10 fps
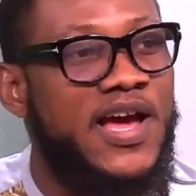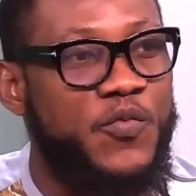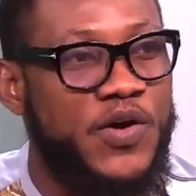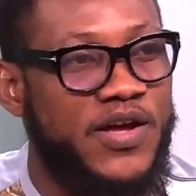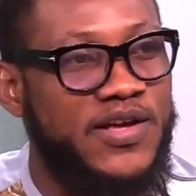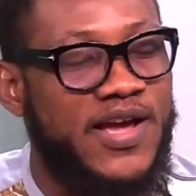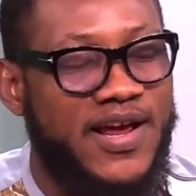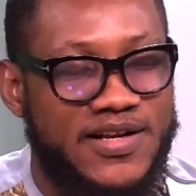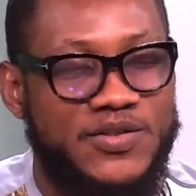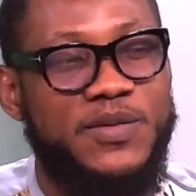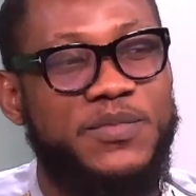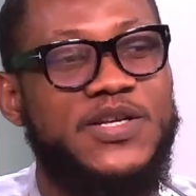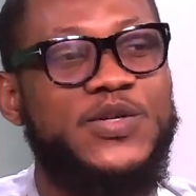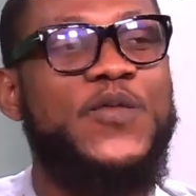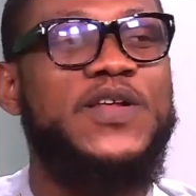We get into the
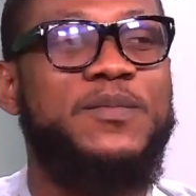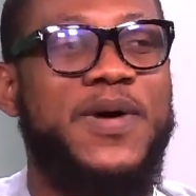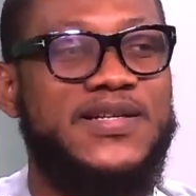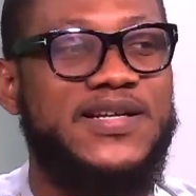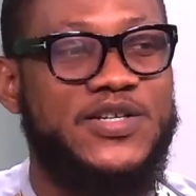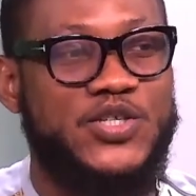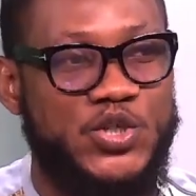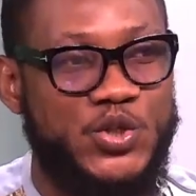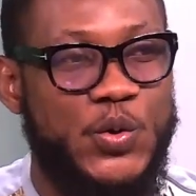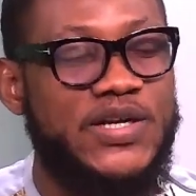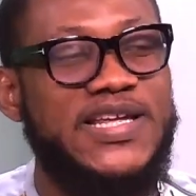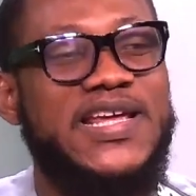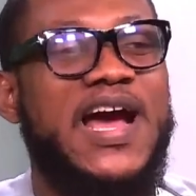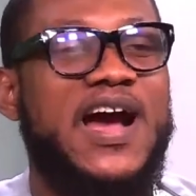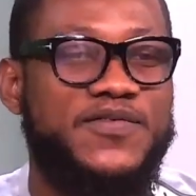meat of the matter
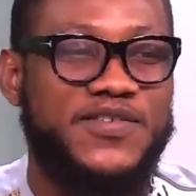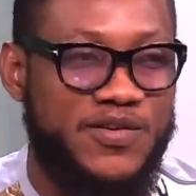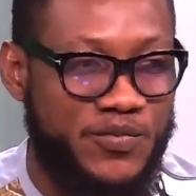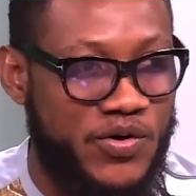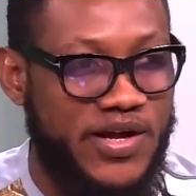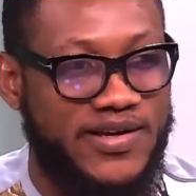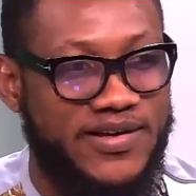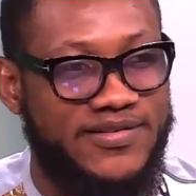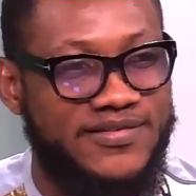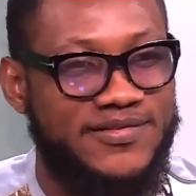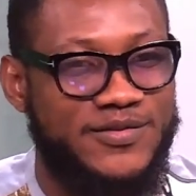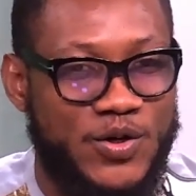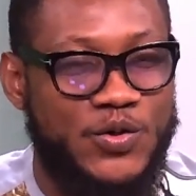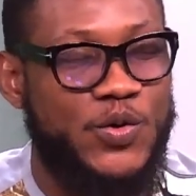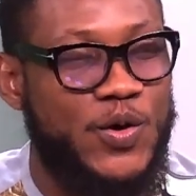shortly after the break.
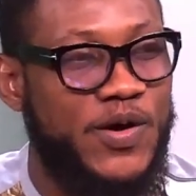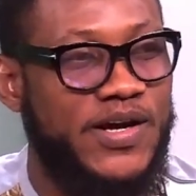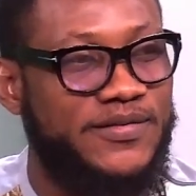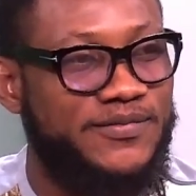Don't go away.